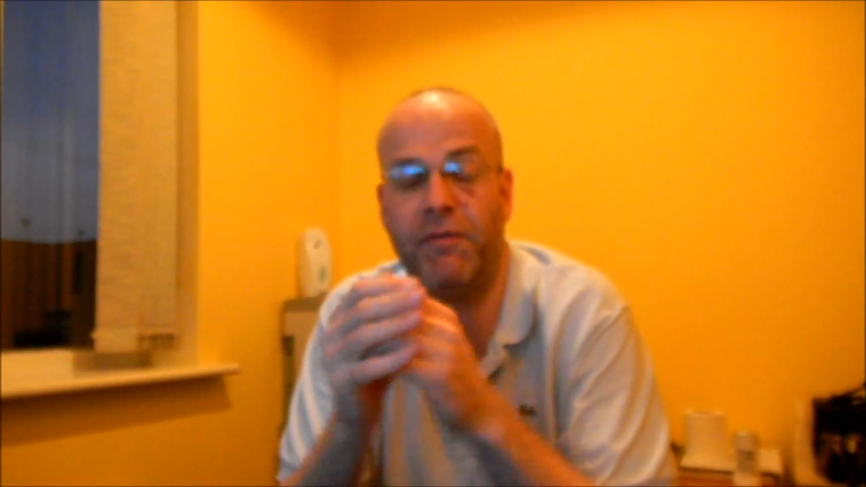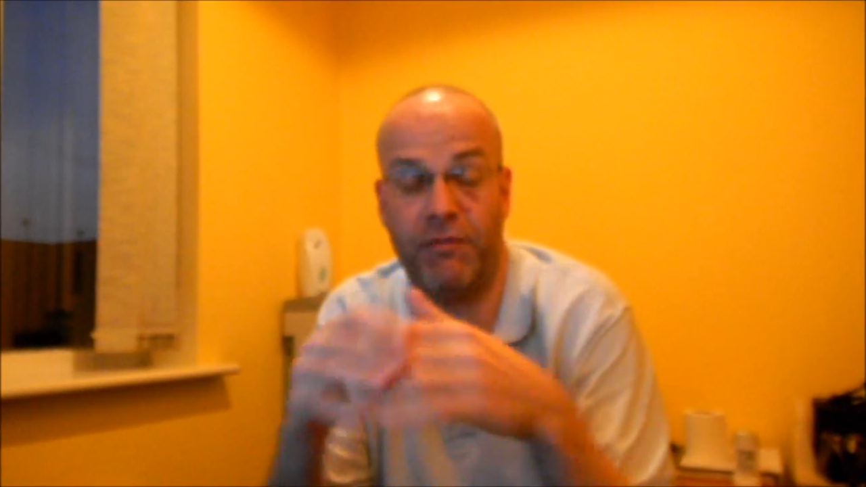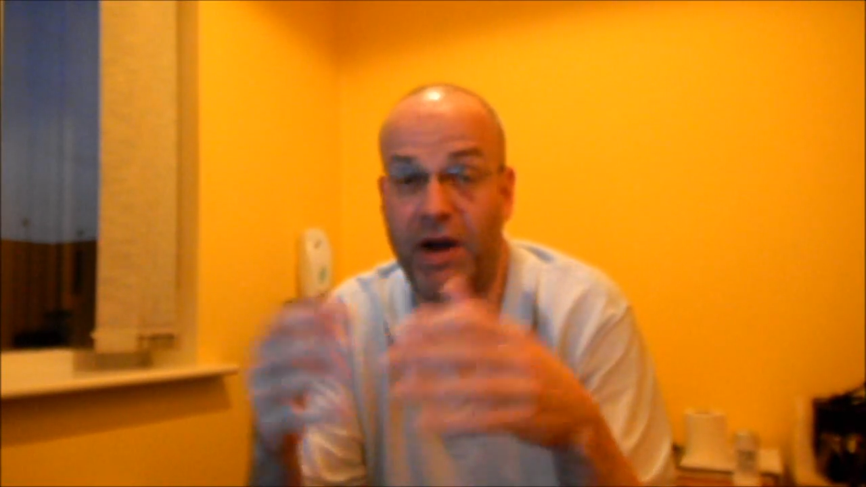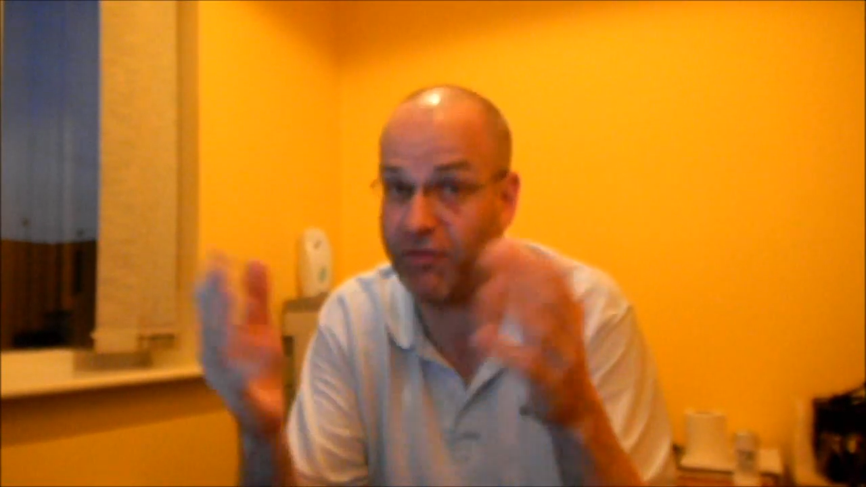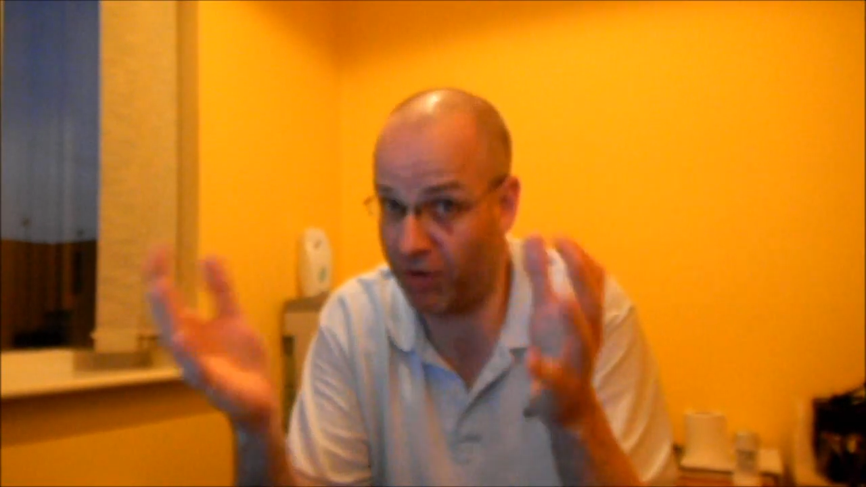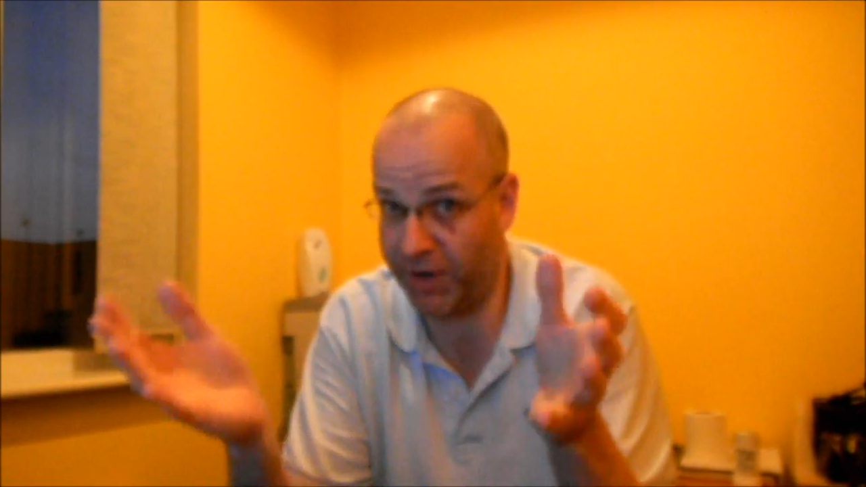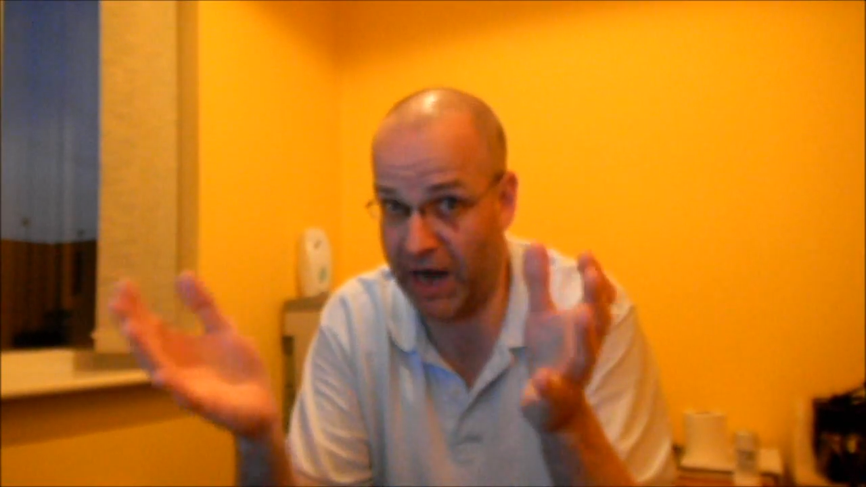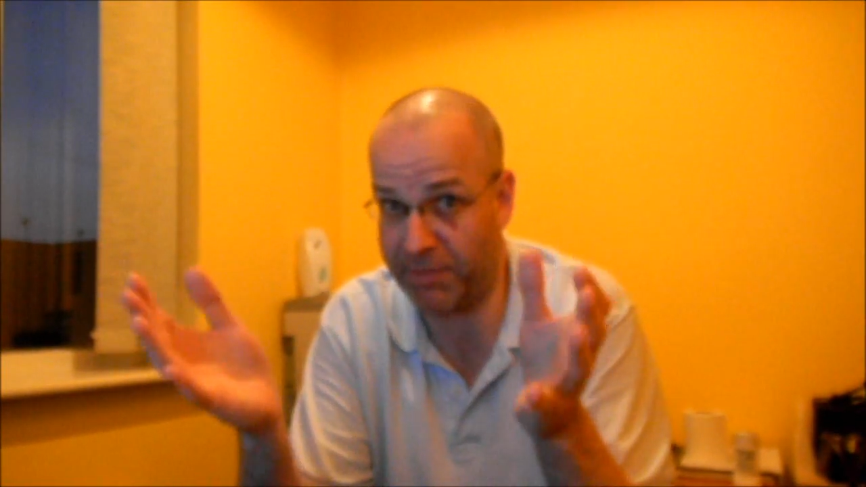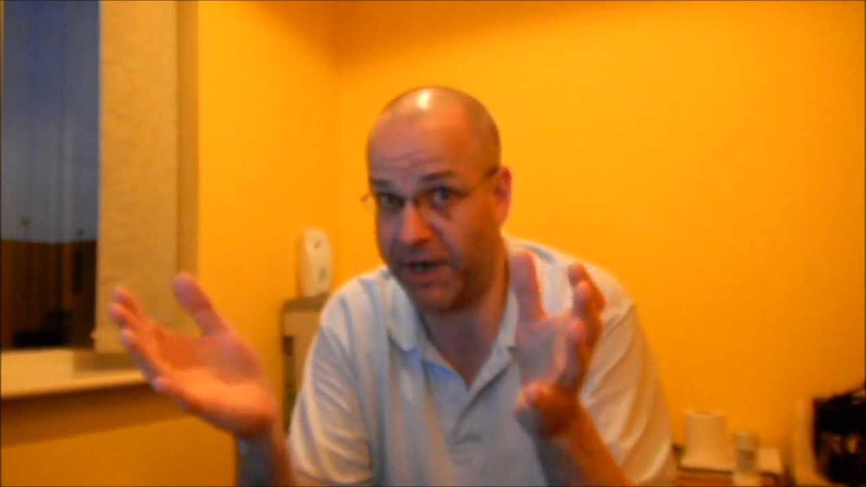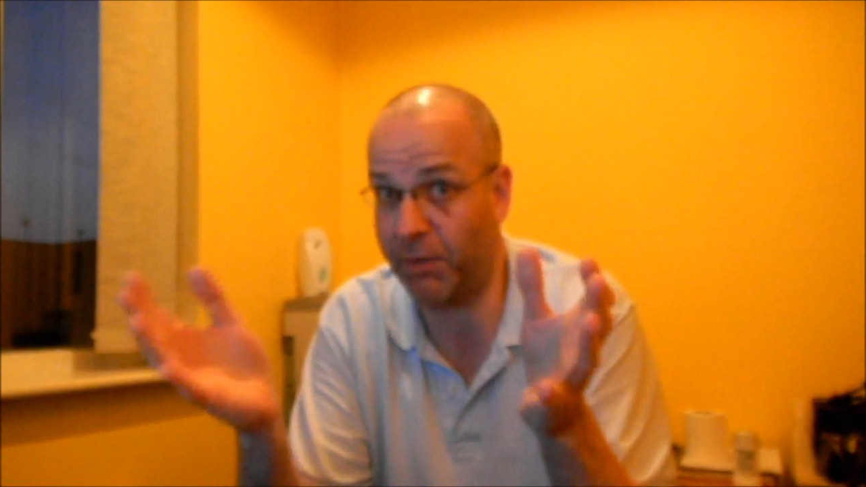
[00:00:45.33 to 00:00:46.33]
for retro
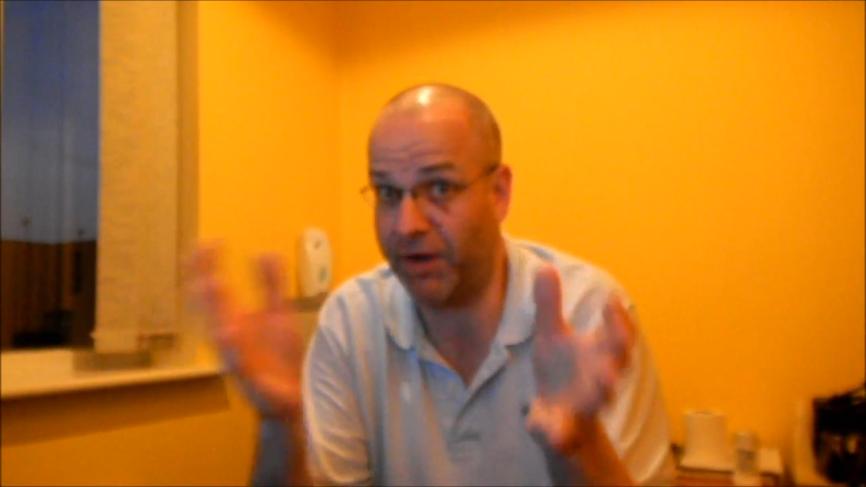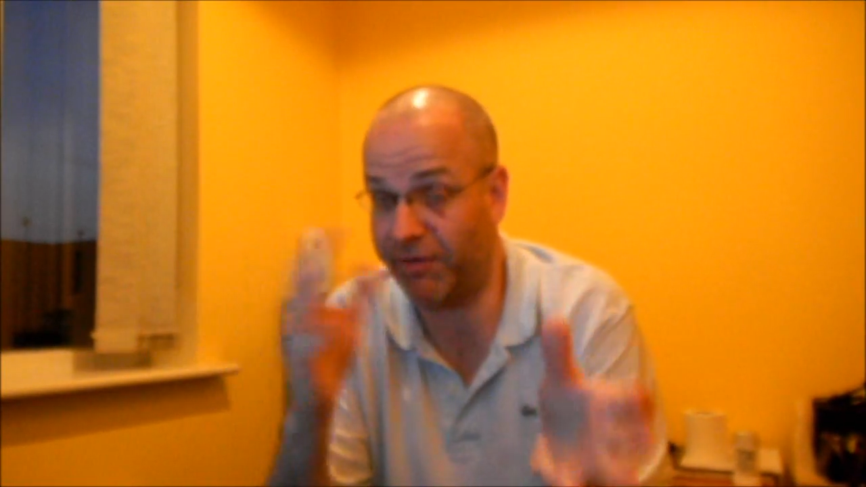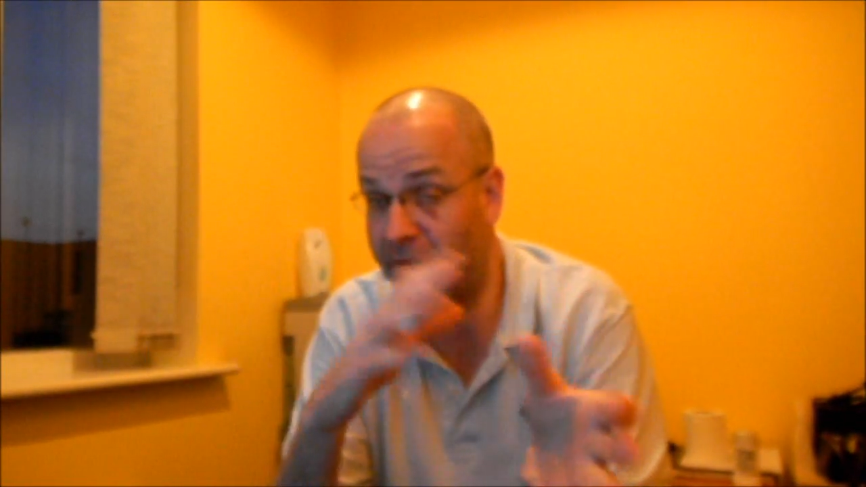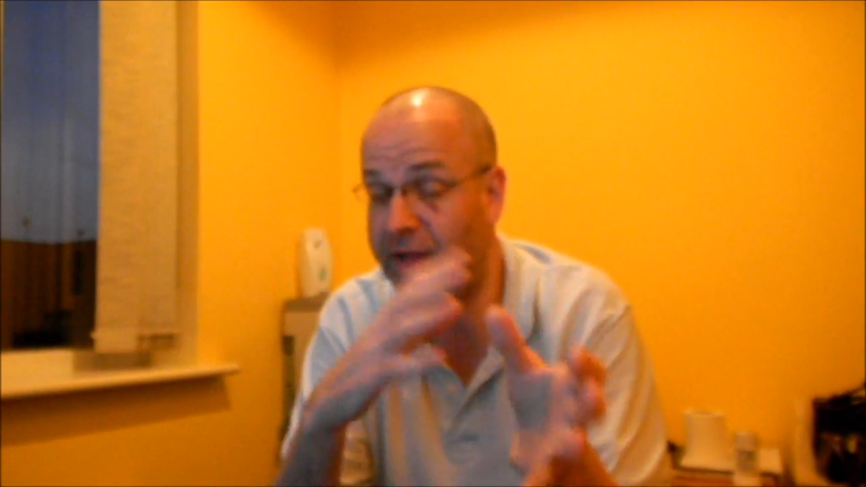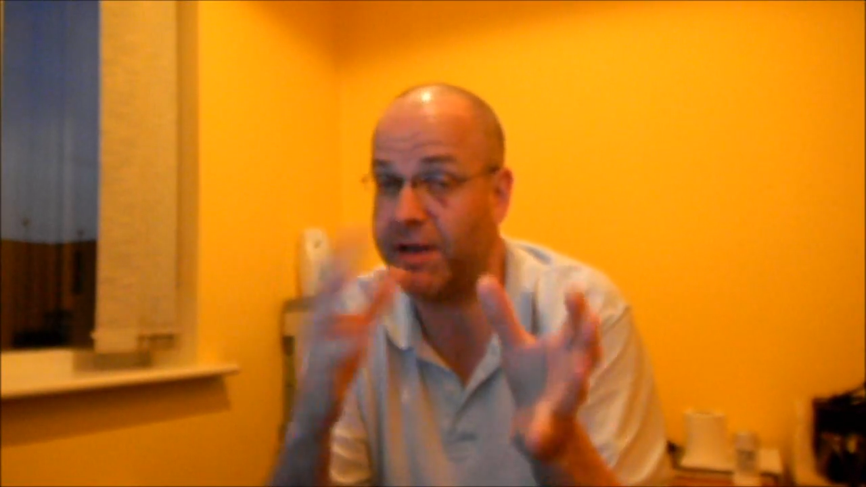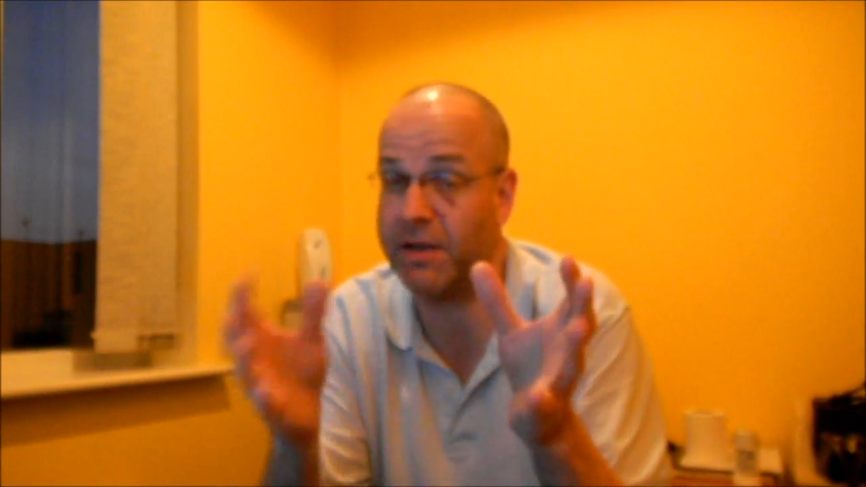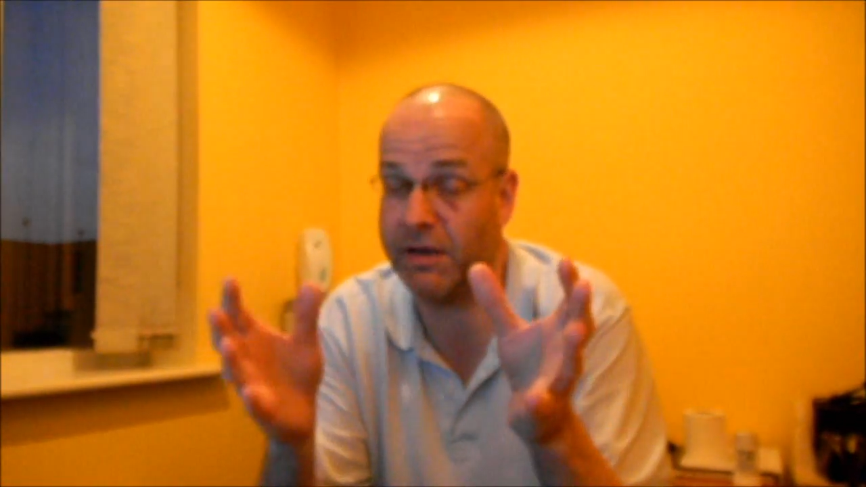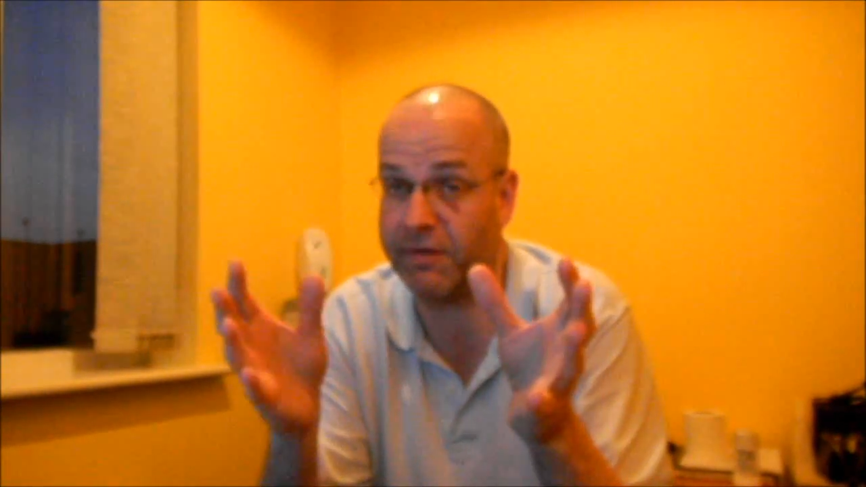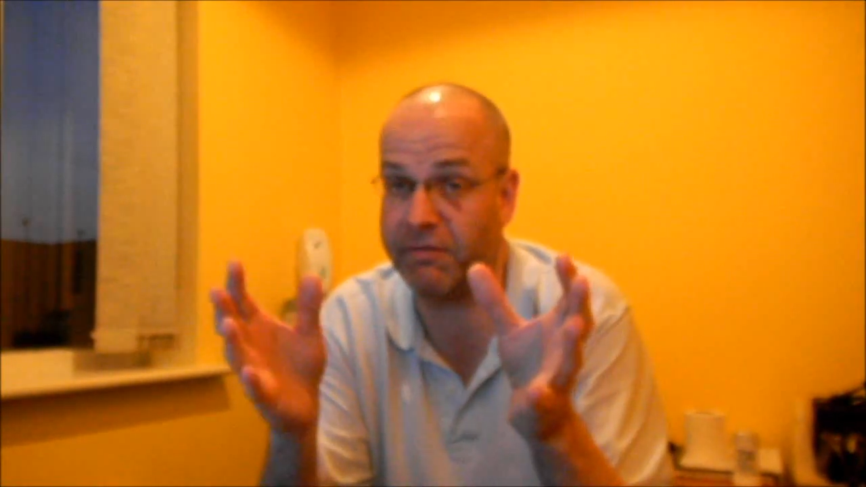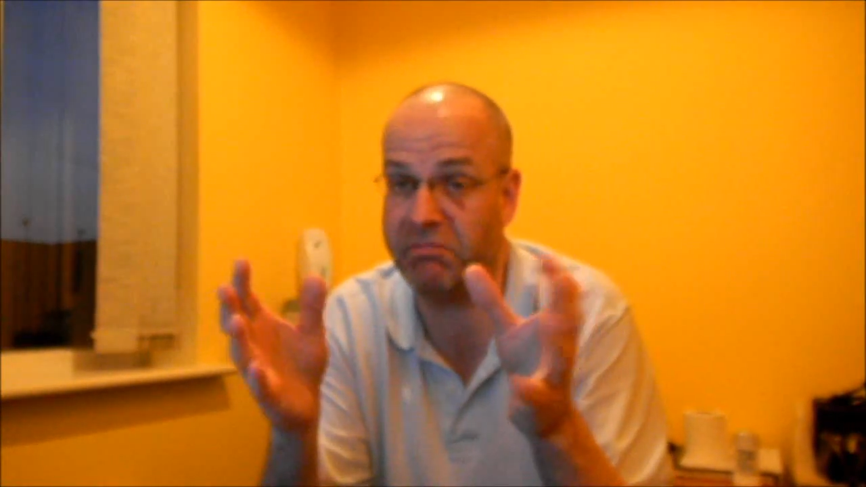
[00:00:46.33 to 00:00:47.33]
gaming anyway, so anything
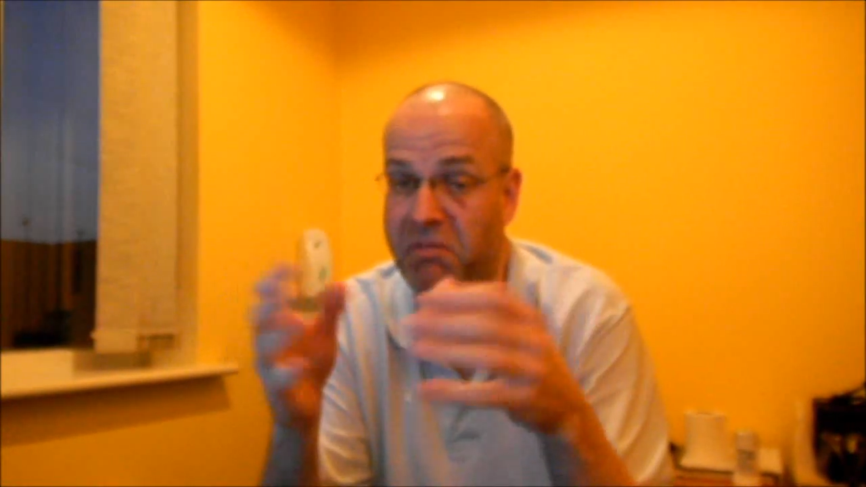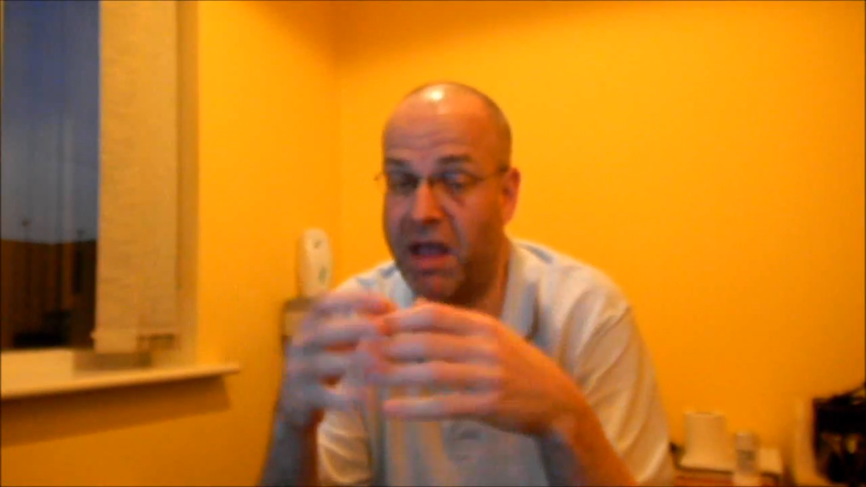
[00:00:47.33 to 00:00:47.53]
that's